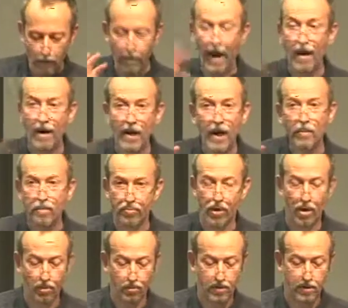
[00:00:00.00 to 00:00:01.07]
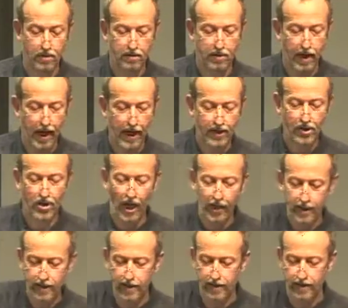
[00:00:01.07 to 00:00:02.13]
Parallel prose, as
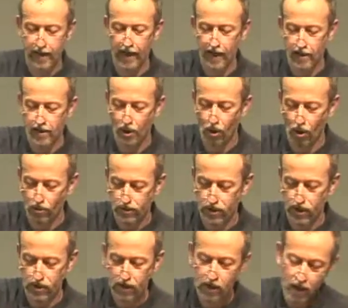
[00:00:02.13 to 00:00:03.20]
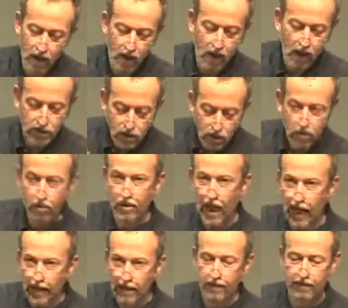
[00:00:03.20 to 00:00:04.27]
Chinese aesthetics calls it. So you
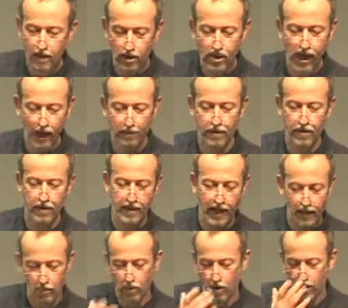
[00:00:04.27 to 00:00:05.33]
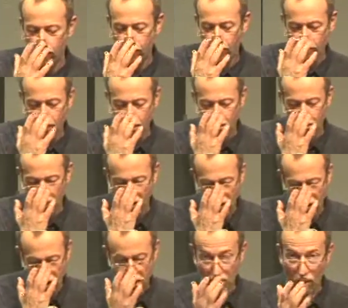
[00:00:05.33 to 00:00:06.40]
take the chapter networks from The Story of
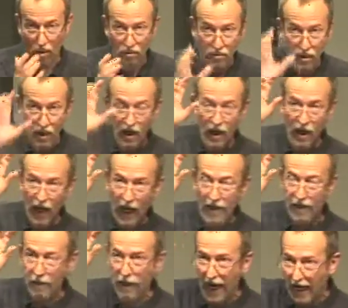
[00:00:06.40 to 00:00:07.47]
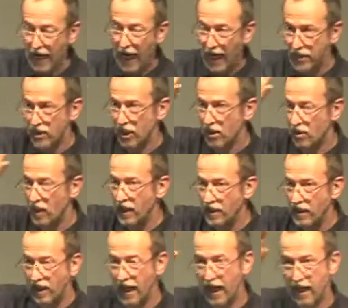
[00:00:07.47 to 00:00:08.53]
the Stone, and the black edges will
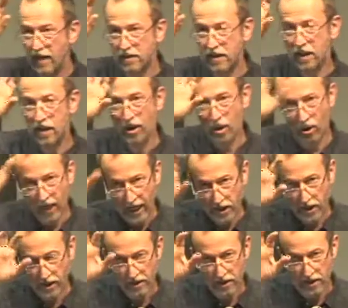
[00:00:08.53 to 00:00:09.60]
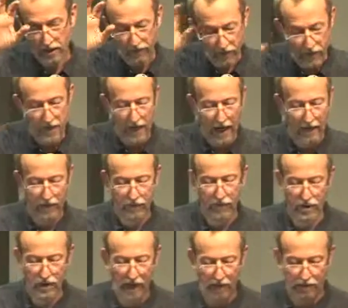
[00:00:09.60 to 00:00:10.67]
indicate connections in the first half of
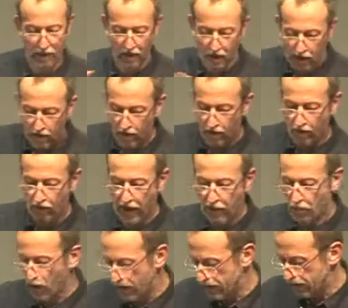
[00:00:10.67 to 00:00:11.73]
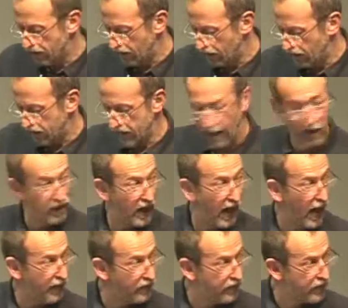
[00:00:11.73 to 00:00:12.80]
the chapter, red ones in the second
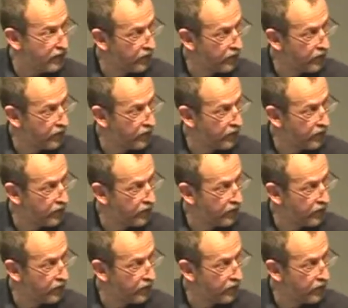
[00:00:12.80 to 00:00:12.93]
half.